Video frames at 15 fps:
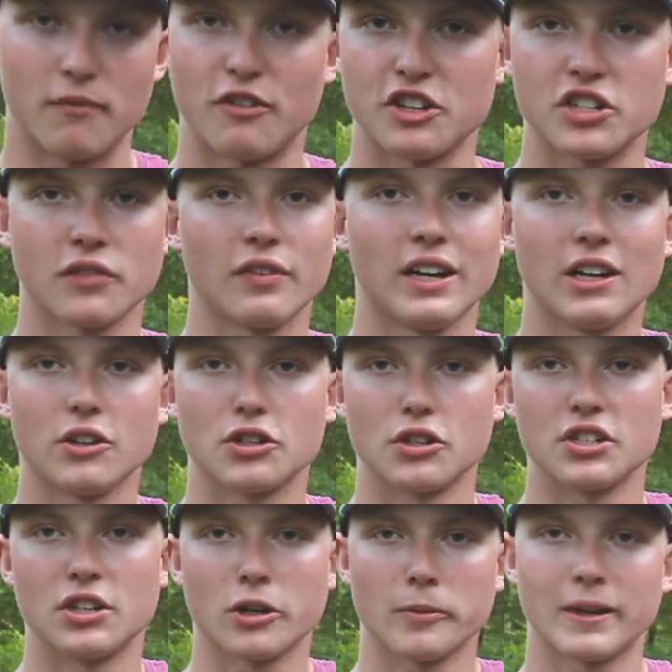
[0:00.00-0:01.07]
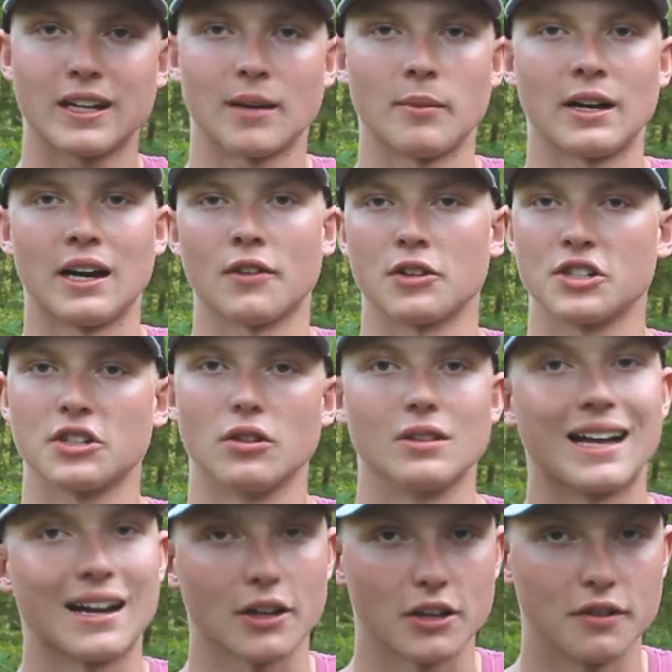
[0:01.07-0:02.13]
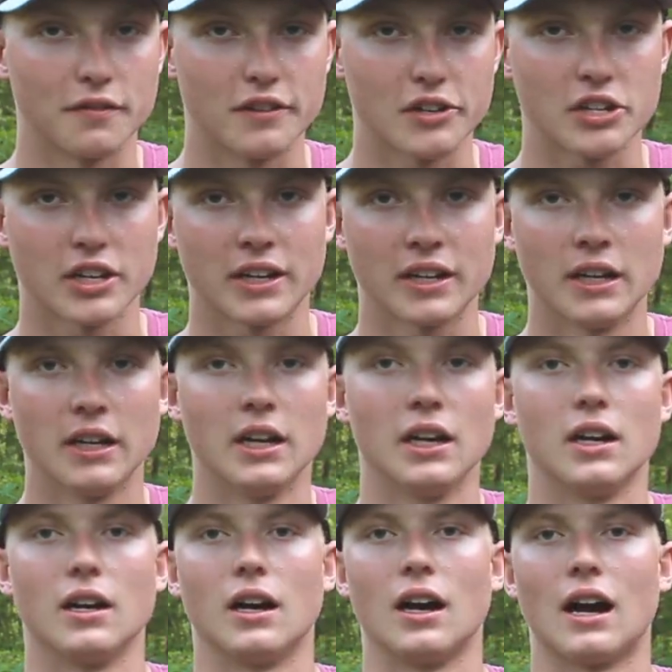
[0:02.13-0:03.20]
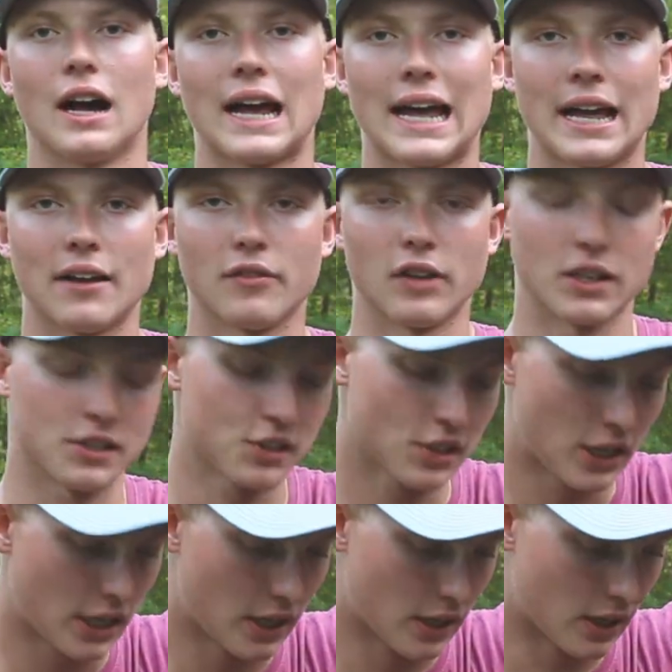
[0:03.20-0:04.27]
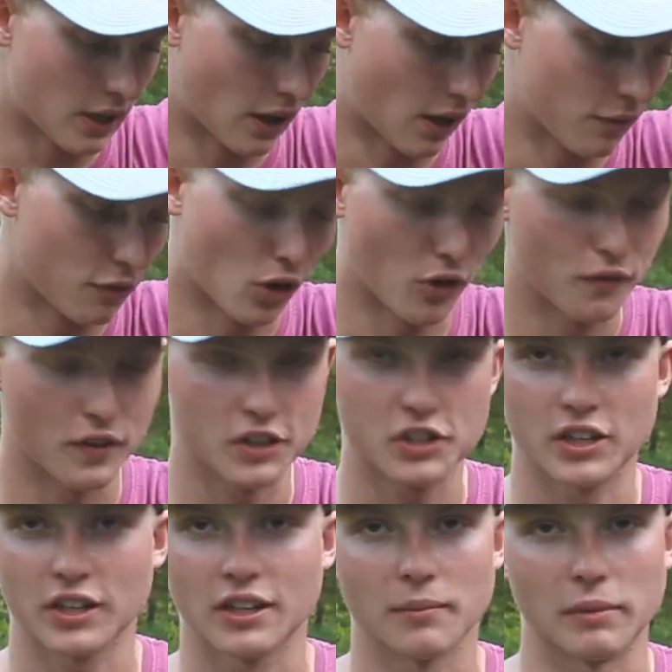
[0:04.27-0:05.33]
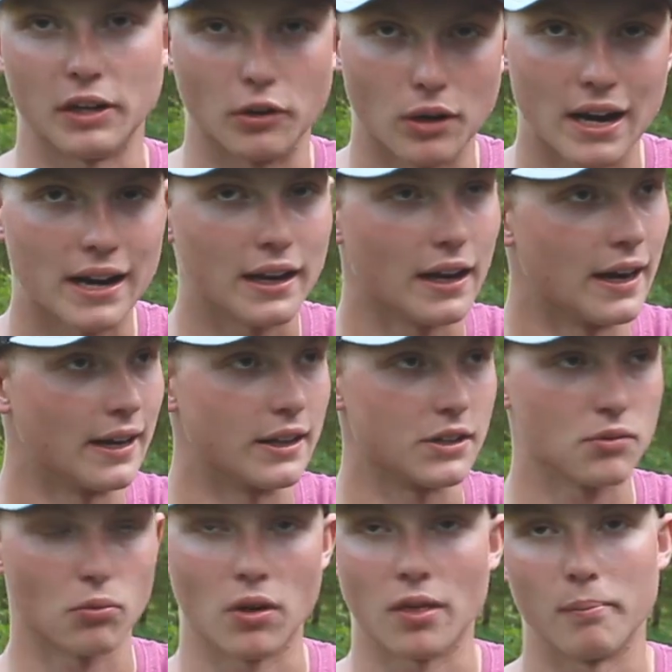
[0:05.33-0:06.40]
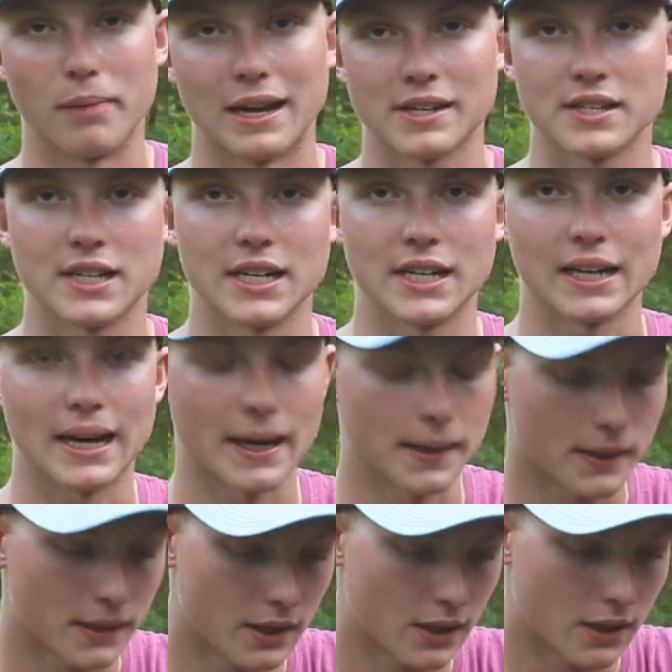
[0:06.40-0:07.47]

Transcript: Fishing videos are still going to be coming out. There's still a lot of good fishing ahead of us. Fall fishing can be great, and it's one of the best in Indiana.